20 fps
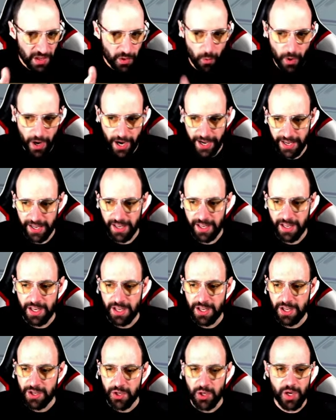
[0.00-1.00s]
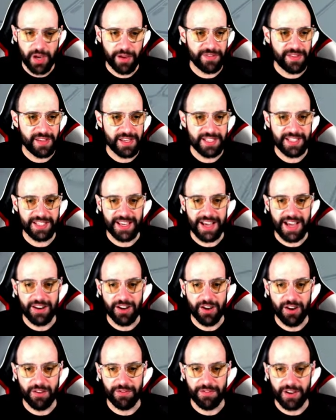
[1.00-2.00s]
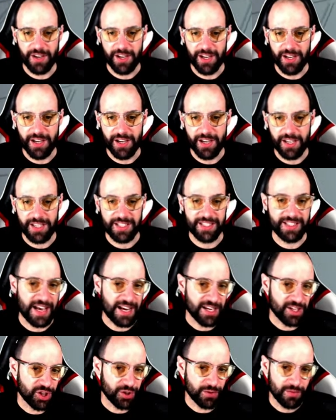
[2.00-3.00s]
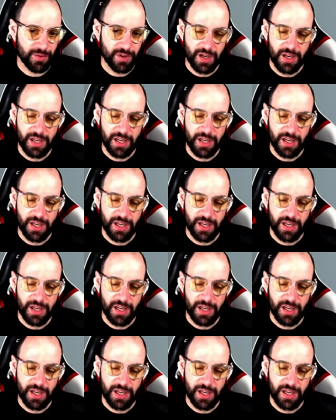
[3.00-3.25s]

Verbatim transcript: Why? You have this kind of uh, stash.